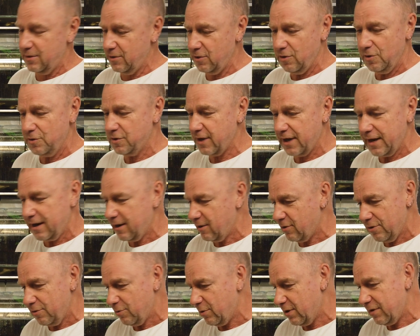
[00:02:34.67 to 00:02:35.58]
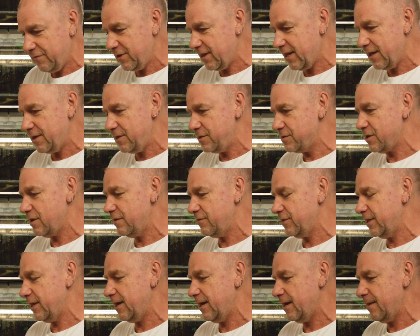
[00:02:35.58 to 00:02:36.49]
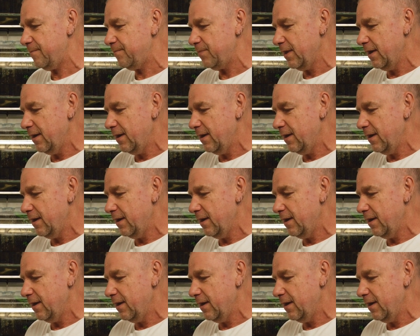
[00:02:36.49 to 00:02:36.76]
Utah or wherever that is over there.